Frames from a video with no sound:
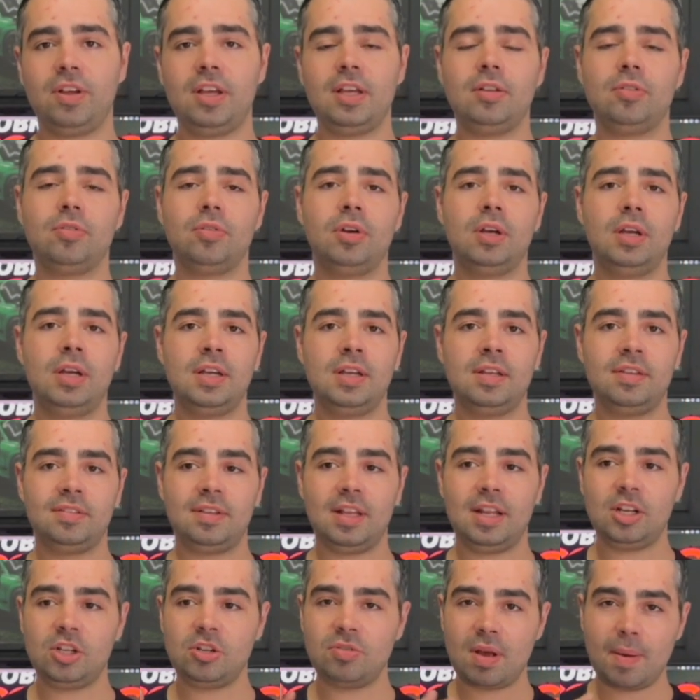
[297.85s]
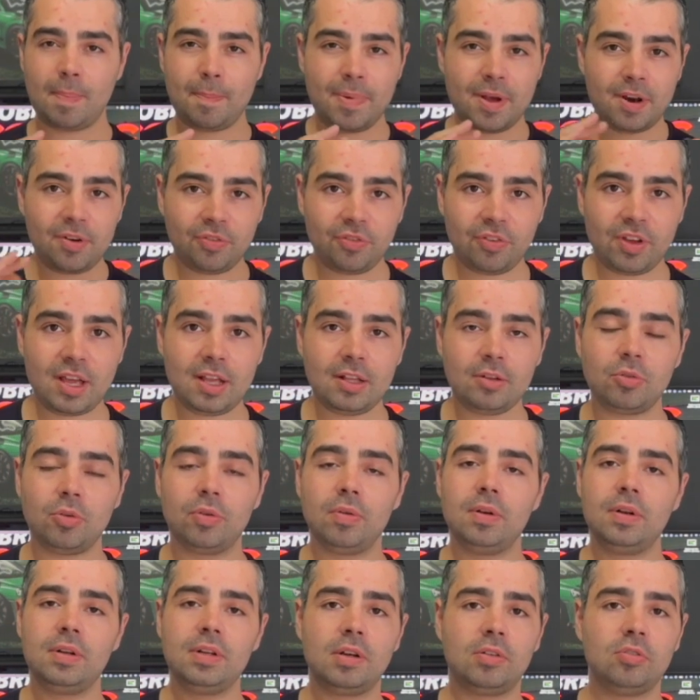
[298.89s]
If it's not defective, if it's
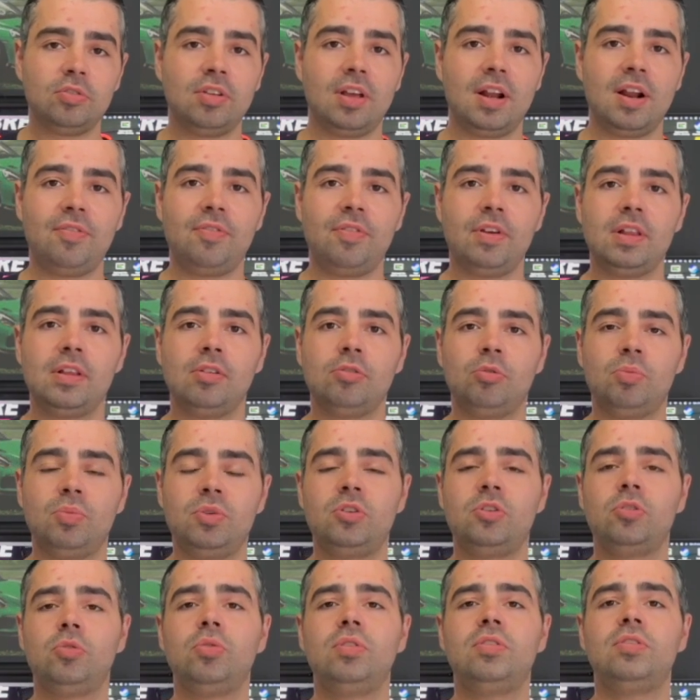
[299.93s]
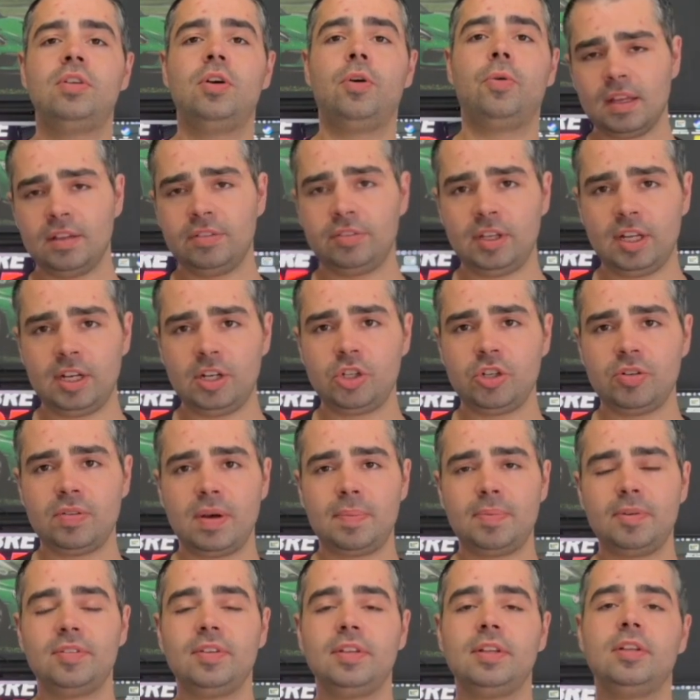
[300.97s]
perfect, the replacement won't be made.
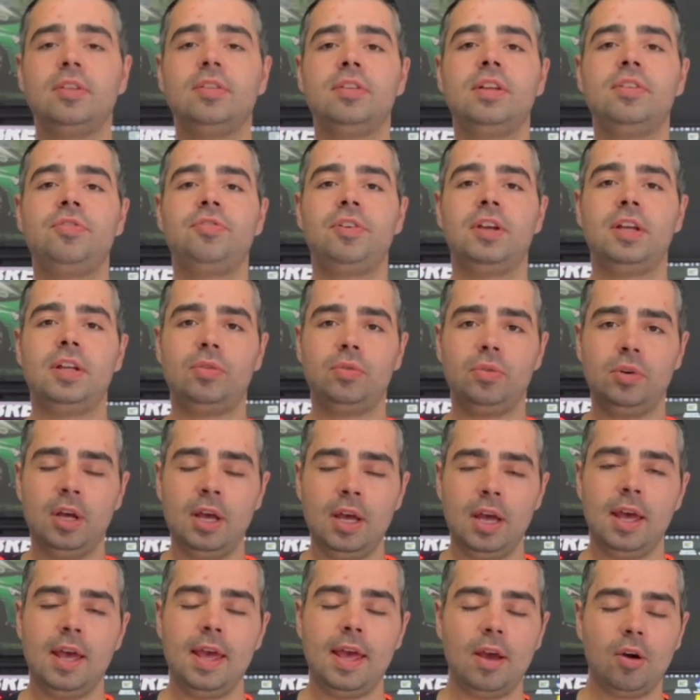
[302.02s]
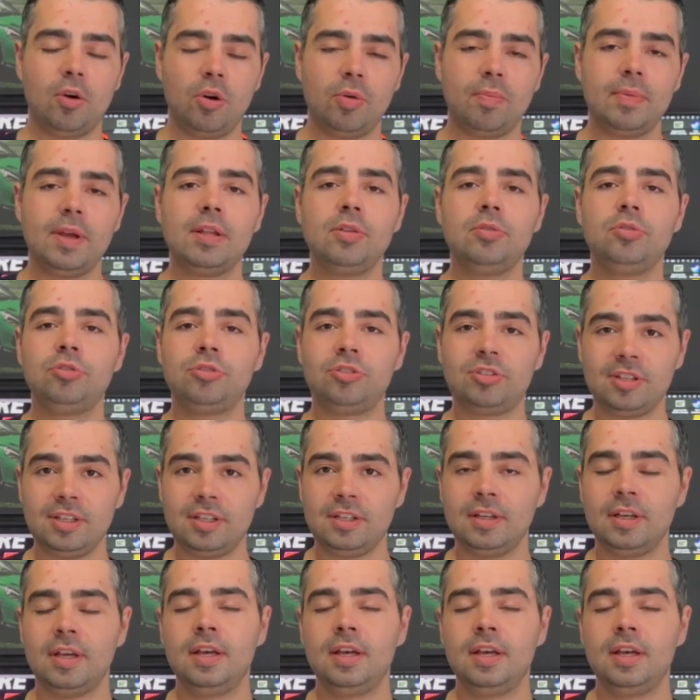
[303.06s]
If it's defective, I do recommend that you change